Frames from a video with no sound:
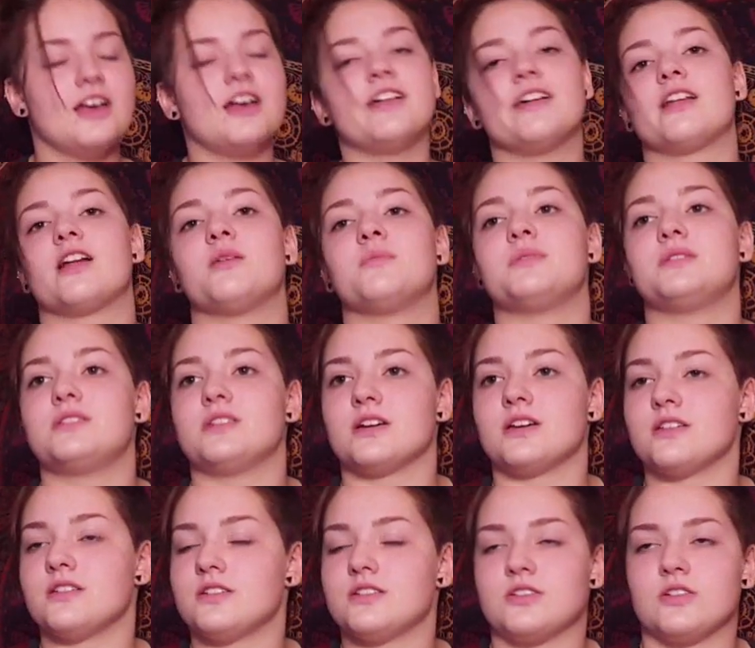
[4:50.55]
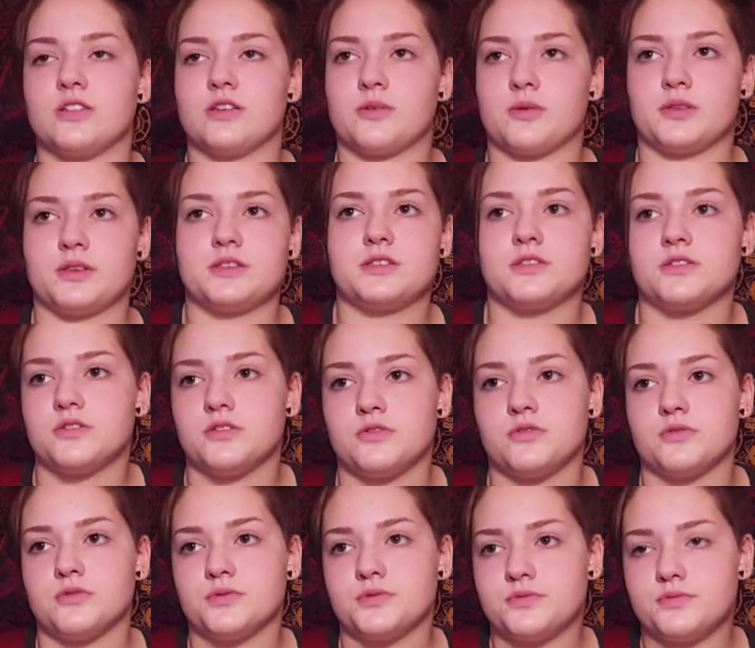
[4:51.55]
then I'll be done until they release a
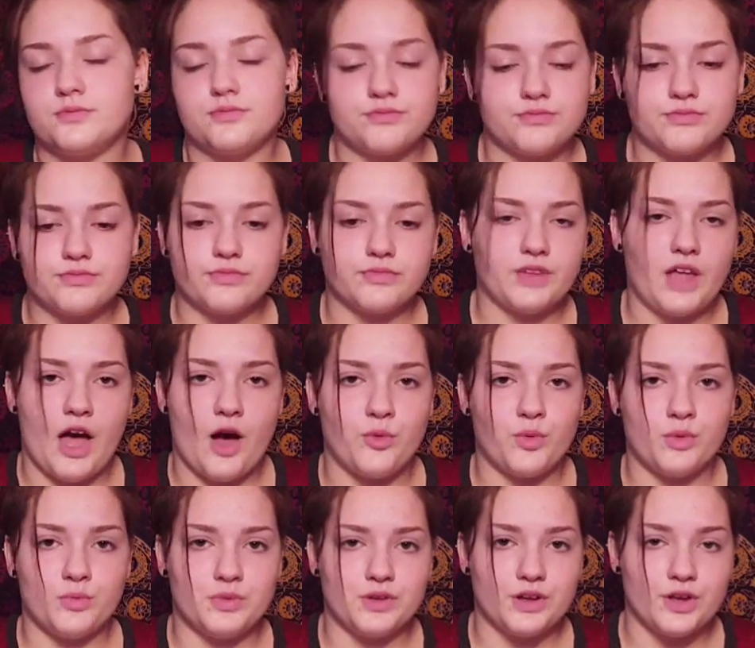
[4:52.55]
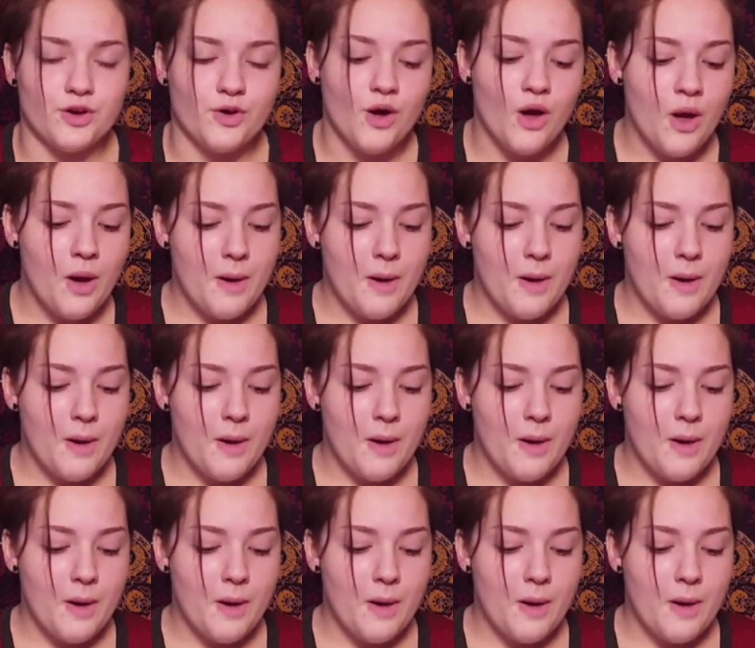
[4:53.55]
new album, you know.